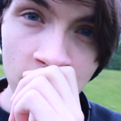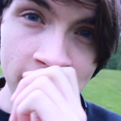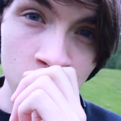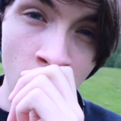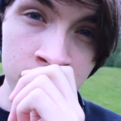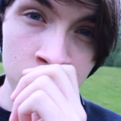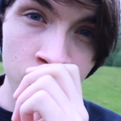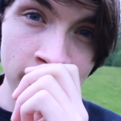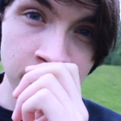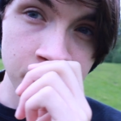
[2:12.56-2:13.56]
I've made quite a few
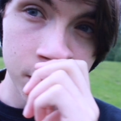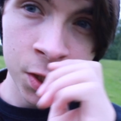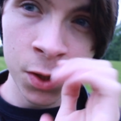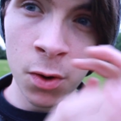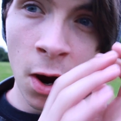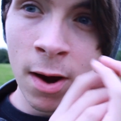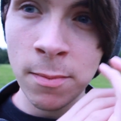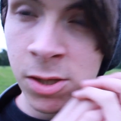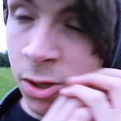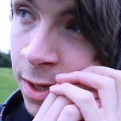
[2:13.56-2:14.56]
friends who are
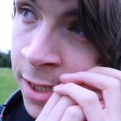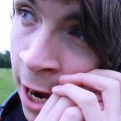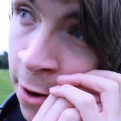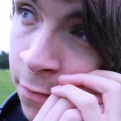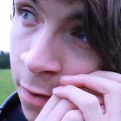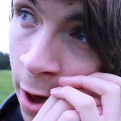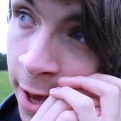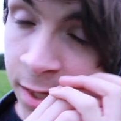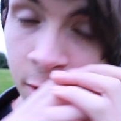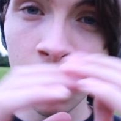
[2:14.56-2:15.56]
absolutely
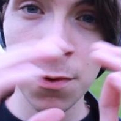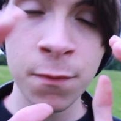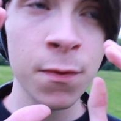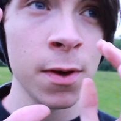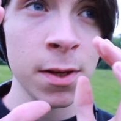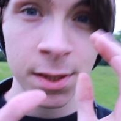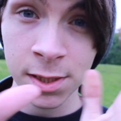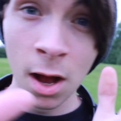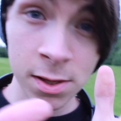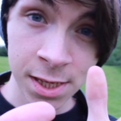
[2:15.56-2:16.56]
terrified of
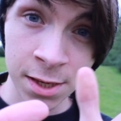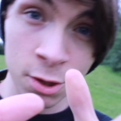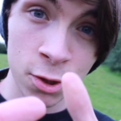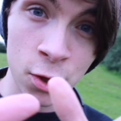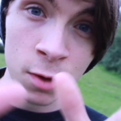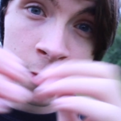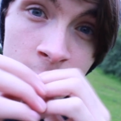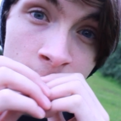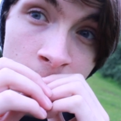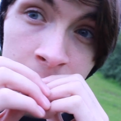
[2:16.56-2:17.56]
starting YouTube
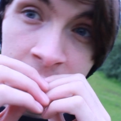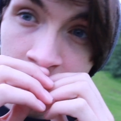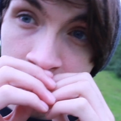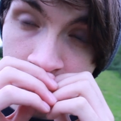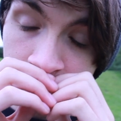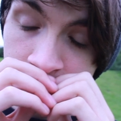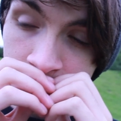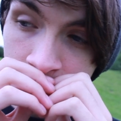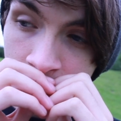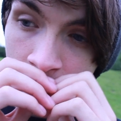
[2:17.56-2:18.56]
because
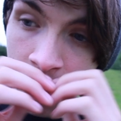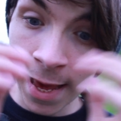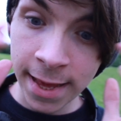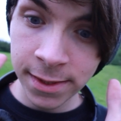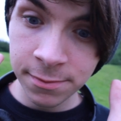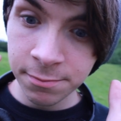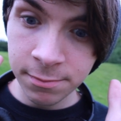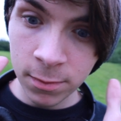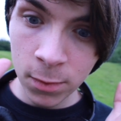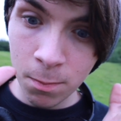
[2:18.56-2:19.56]

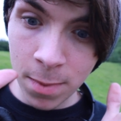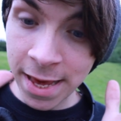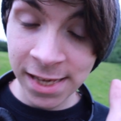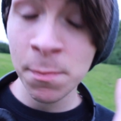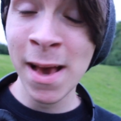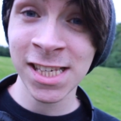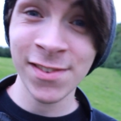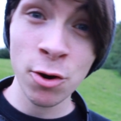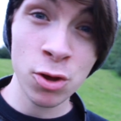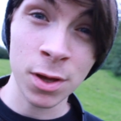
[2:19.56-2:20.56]
it's a
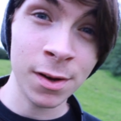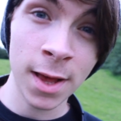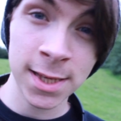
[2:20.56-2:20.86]
massive ocean,